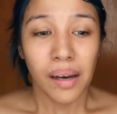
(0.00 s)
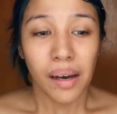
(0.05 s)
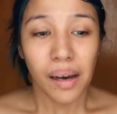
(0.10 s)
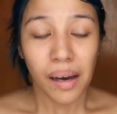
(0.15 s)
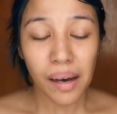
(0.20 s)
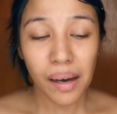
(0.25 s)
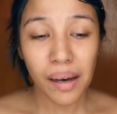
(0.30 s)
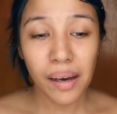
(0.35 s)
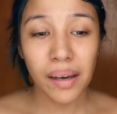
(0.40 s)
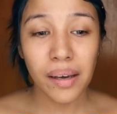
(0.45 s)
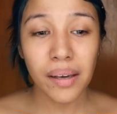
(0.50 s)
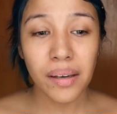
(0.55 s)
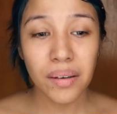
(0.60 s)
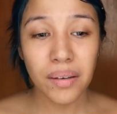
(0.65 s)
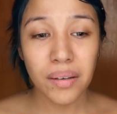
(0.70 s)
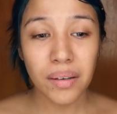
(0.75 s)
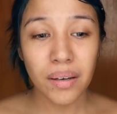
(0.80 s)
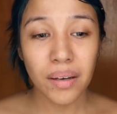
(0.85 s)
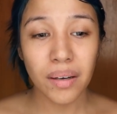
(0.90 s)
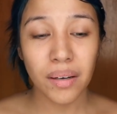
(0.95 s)

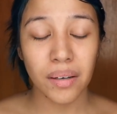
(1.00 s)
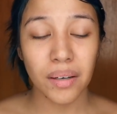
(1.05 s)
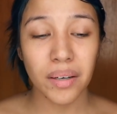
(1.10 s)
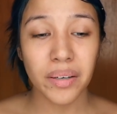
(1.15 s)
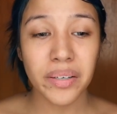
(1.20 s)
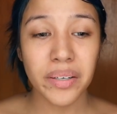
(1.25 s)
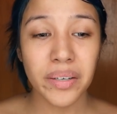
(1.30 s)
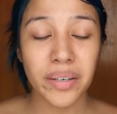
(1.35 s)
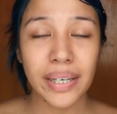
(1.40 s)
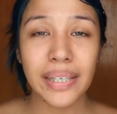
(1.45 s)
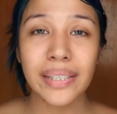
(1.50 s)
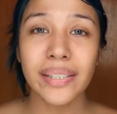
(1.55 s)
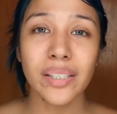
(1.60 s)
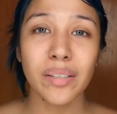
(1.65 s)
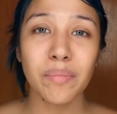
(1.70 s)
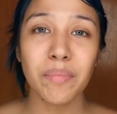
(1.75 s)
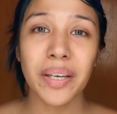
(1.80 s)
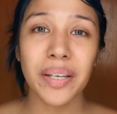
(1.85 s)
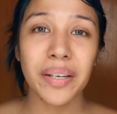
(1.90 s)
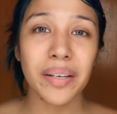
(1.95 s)
I
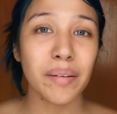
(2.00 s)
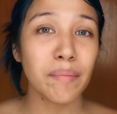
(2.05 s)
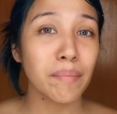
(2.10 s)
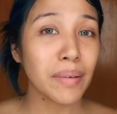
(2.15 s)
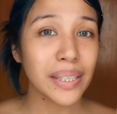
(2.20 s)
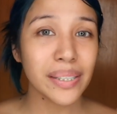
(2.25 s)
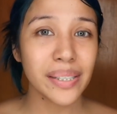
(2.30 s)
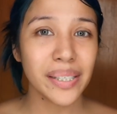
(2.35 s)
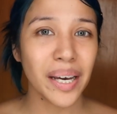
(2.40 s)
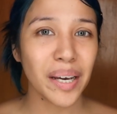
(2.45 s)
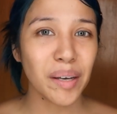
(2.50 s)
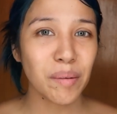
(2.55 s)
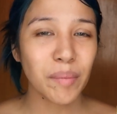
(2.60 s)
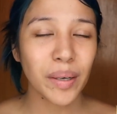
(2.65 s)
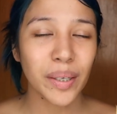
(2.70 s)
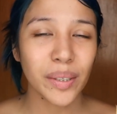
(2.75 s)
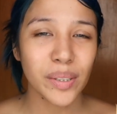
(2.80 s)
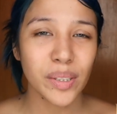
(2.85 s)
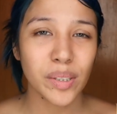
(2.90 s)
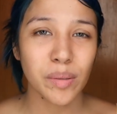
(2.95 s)
underestimated my time
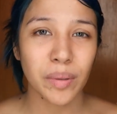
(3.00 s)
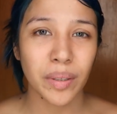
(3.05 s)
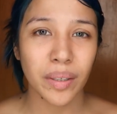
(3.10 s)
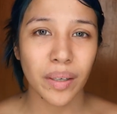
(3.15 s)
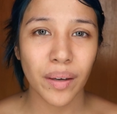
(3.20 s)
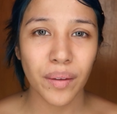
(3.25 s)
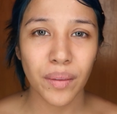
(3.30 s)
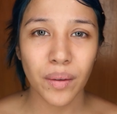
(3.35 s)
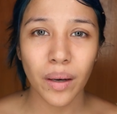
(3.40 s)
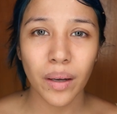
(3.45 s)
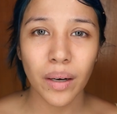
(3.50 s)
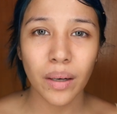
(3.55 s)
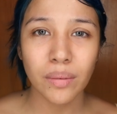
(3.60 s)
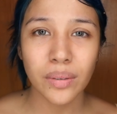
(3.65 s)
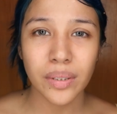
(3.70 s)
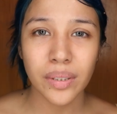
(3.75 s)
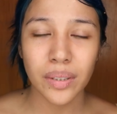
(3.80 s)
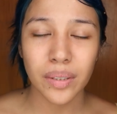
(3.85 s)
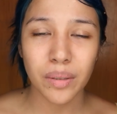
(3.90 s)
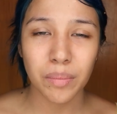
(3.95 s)
management. I thought I
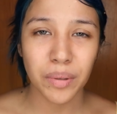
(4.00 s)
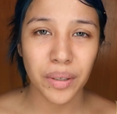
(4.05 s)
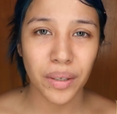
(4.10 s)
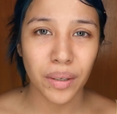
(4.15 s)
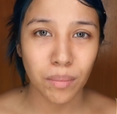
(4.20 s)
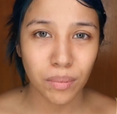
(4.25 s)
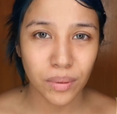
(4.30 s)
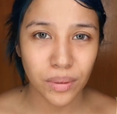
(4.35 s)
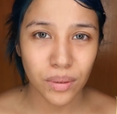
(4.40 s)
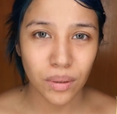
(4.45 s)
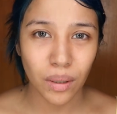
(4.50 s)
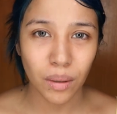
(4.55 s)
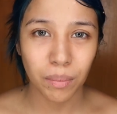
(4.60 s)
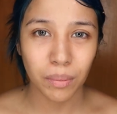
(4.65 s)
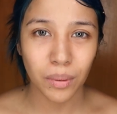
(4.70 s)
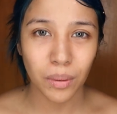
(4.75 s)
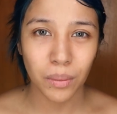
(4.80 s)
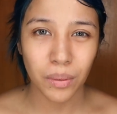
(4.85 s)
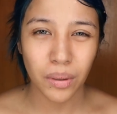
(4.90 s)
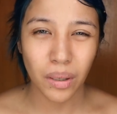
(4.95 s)
was going to be able to
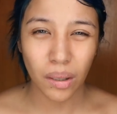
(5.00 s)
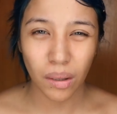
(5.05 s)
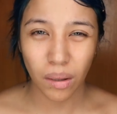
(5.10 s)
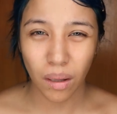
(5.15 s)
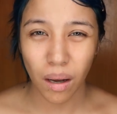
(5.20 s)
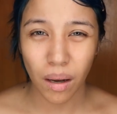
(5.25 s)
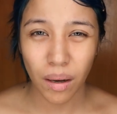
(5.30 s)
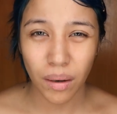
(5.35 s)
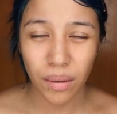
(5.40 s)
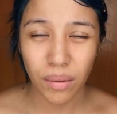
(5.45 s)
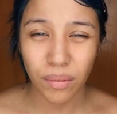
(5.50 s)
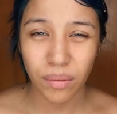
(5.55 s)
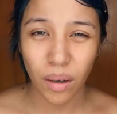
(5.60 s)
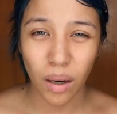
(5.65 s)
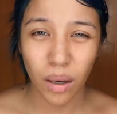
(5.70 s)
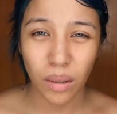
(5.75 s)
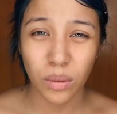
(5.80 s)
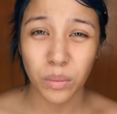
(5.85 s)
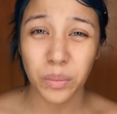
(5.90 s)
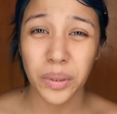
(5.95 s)
upload a lot of
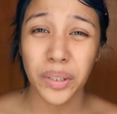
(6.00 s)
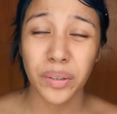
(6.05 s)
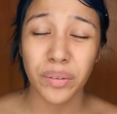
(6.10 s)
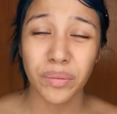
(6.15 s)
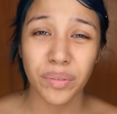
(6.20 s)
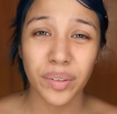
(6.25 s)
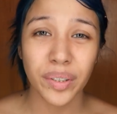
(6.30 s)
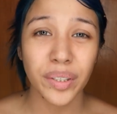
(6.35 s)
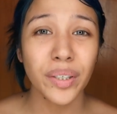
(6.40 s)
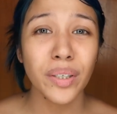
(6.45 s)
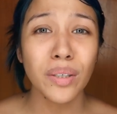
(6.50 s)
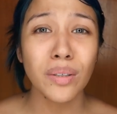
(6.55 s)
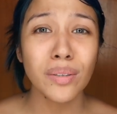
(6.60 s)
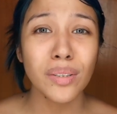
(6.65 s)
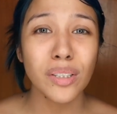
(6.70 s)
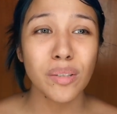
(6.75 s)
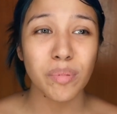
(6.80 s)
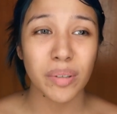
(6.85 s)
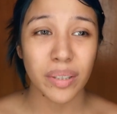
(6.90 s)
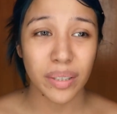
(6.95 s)
Halloween
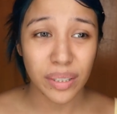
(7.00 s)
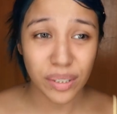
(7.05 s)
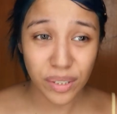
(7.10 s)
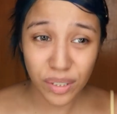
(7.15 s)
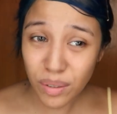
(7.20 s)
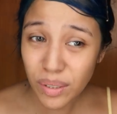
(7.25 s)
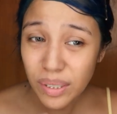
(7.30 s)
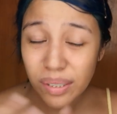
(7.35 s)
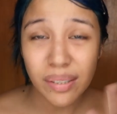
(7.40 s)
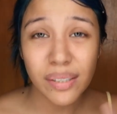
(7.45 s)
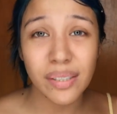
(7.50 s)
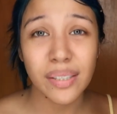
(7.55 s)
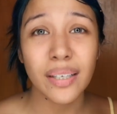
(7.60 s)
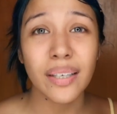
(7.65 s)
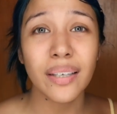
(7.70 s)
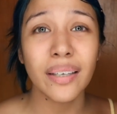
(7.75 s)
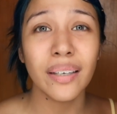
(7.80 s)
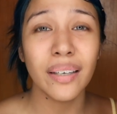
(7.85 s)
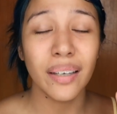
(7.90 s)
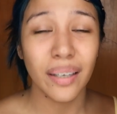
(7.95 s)
videos, but as you can
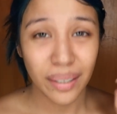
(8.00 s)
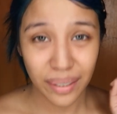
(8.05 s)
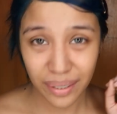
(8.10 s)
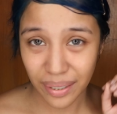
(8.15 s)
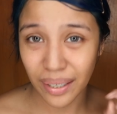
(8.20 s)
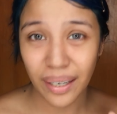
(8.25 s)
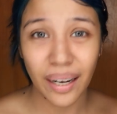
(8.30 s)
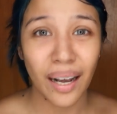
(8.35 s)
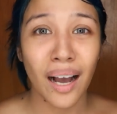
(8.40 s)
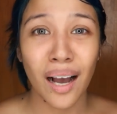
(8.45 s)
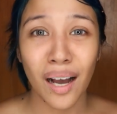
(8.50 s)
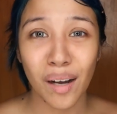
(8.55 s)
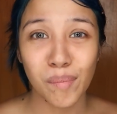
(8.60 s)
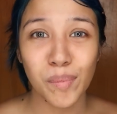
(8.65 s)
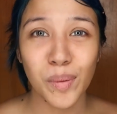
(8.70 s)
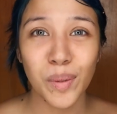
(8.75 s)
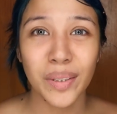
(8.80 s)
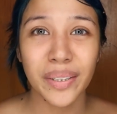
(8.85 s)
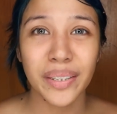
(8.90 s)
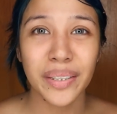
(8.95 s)
see,
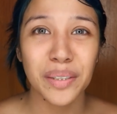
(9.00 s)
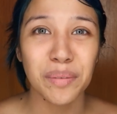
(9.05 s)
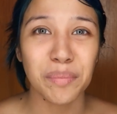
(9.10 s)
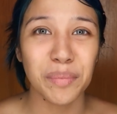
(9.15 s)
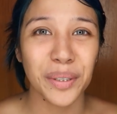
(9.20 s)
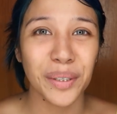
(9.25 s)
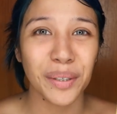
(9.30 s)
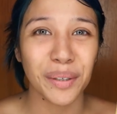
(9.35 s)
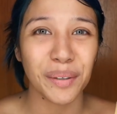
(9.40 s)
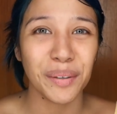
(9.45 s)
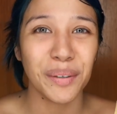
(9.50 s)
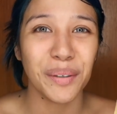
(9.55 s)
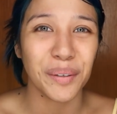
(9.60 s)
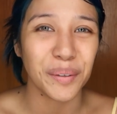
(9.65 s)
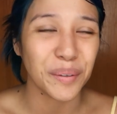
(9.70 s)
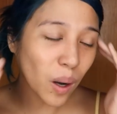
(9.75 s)
naghahabol na naman ako.